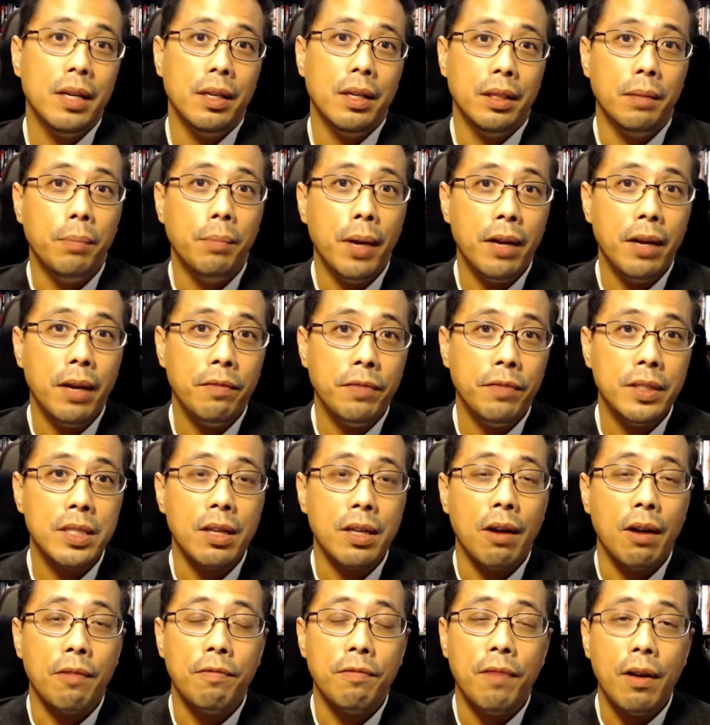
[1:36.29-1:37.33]
The benefits
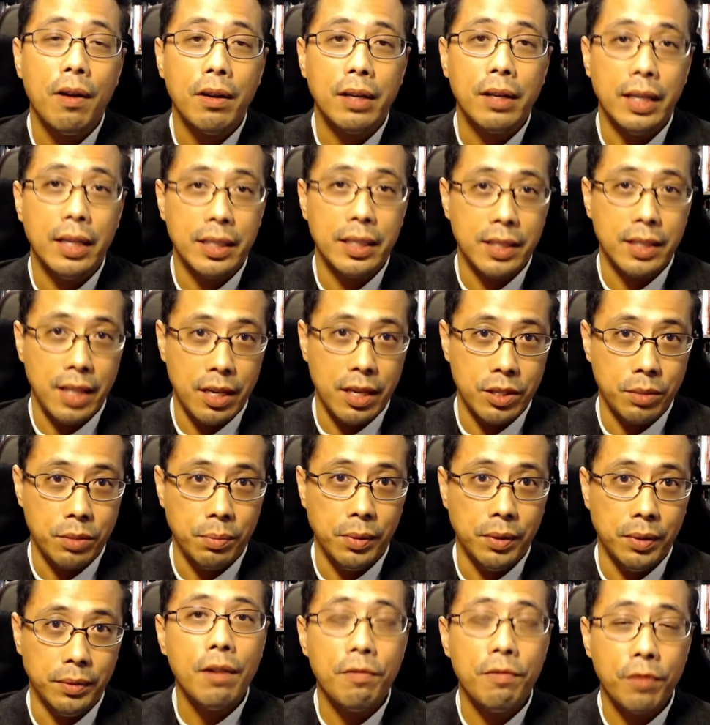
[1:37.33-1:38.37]
are far less
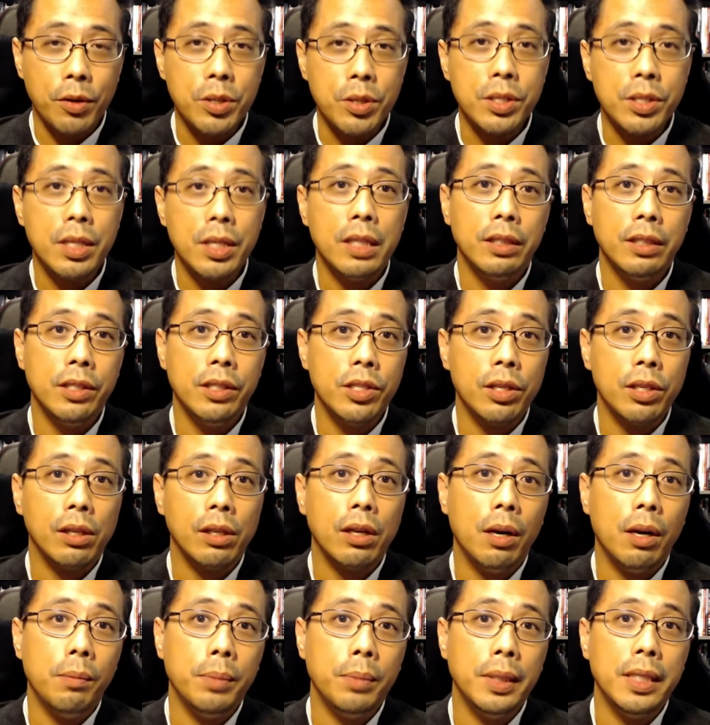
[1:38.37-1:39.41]
tangible. First, digital
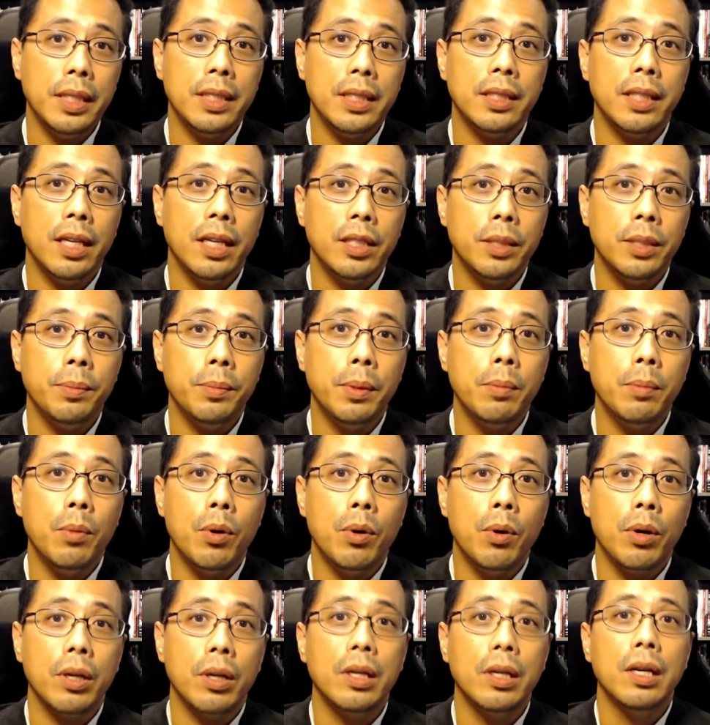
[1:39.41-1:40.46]
companies tend to be
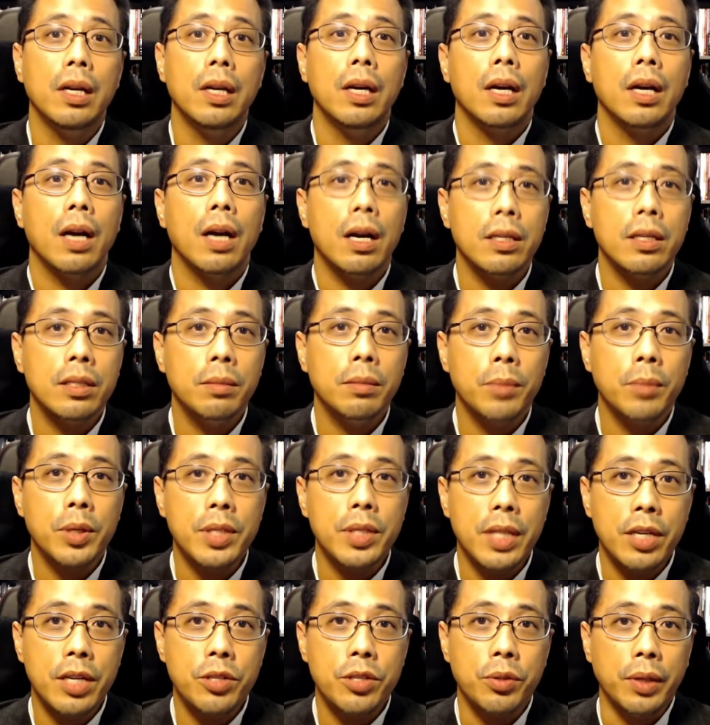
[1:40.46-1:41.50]
more
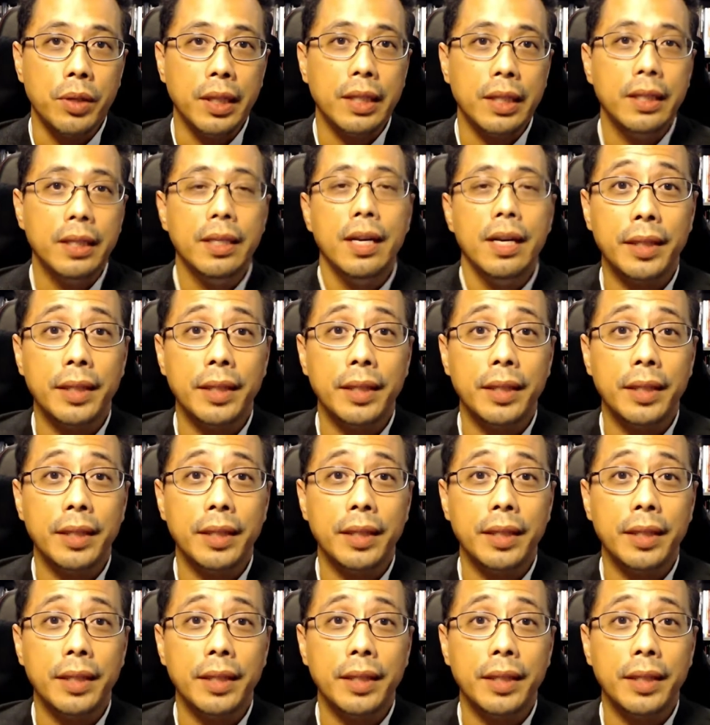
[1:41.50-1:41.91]
customer-centric.